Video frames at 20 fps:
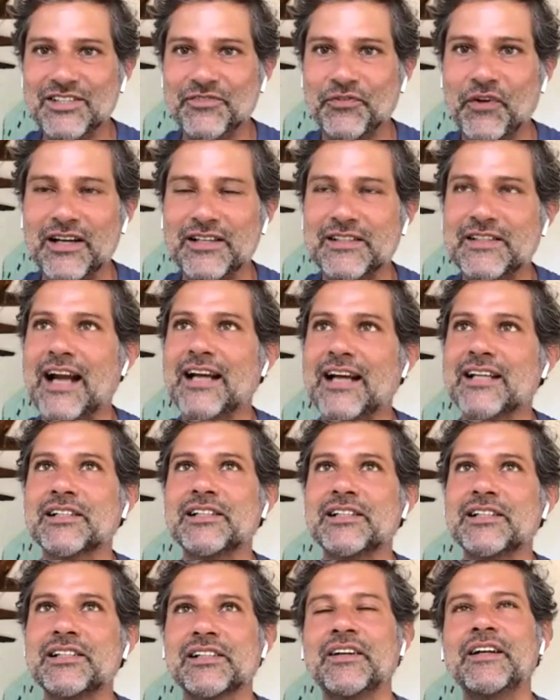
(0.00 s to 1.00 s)
as far as that
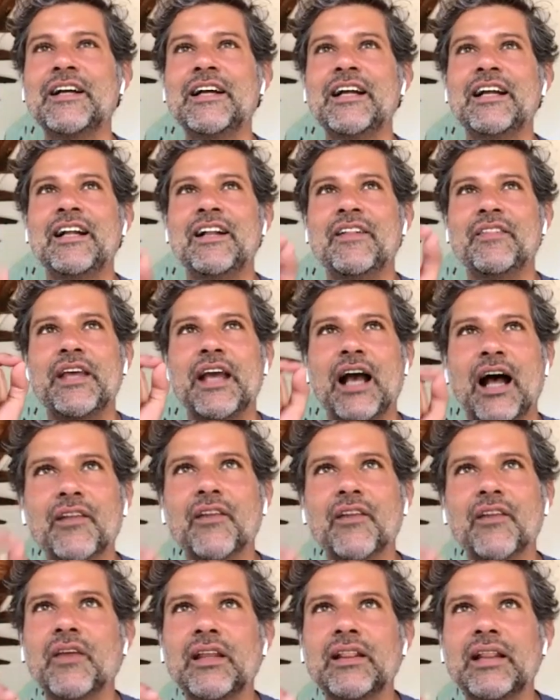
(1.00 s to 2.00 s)
is concerned. The
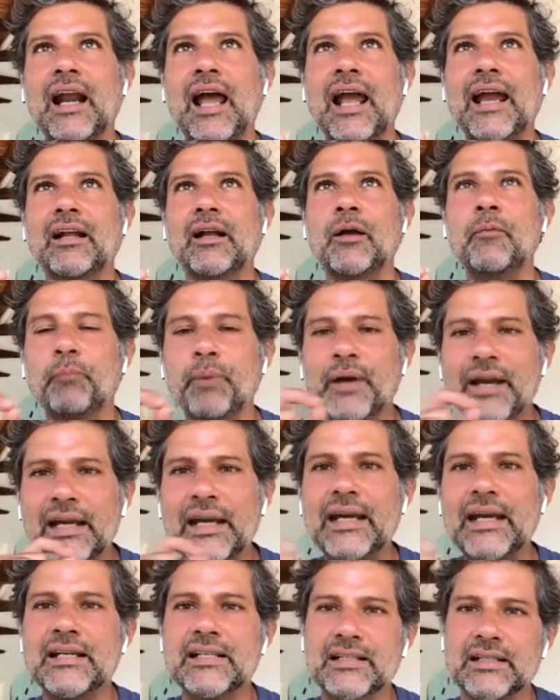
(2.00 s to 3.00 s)
other thing that I
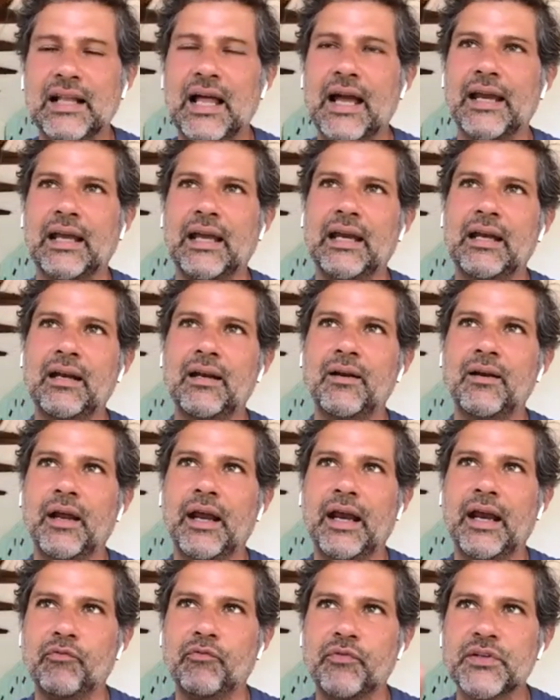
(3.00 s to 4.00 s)
completely dislike
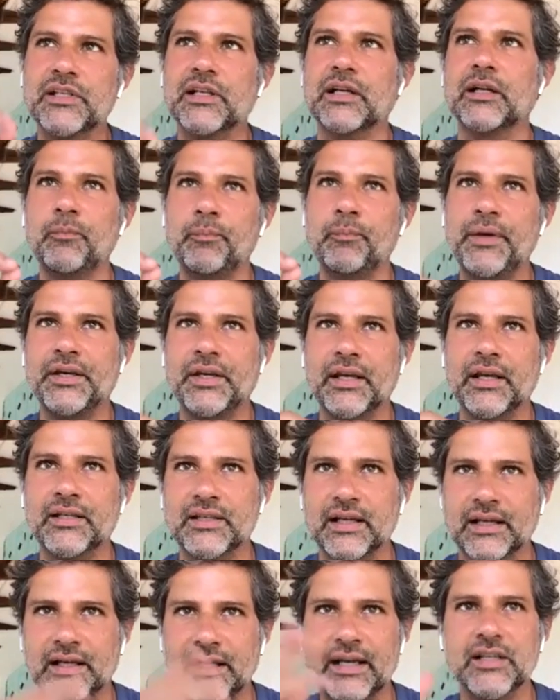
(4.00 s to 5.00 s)
in physical
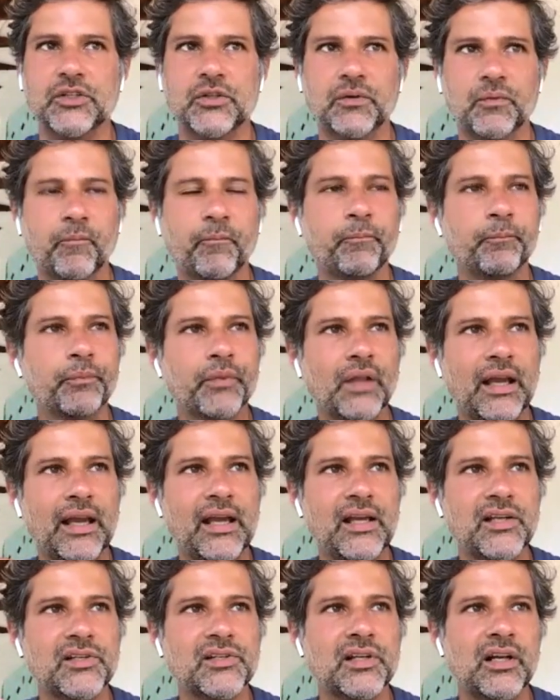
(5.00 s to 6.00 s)
meetings, at least,
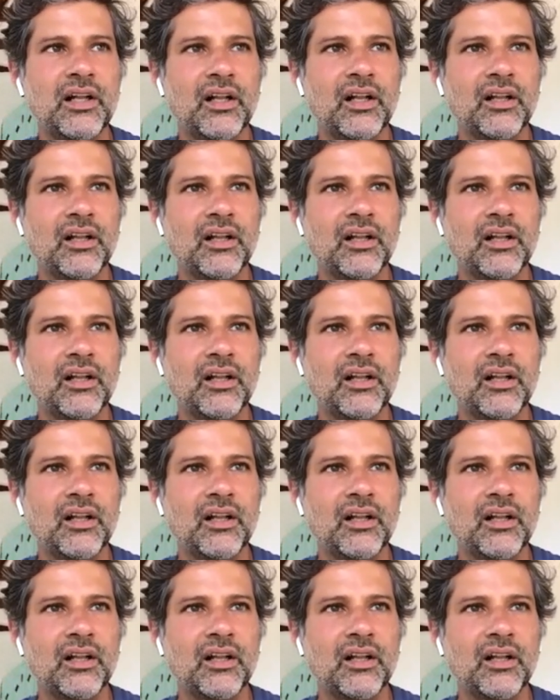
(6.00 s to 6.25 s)
is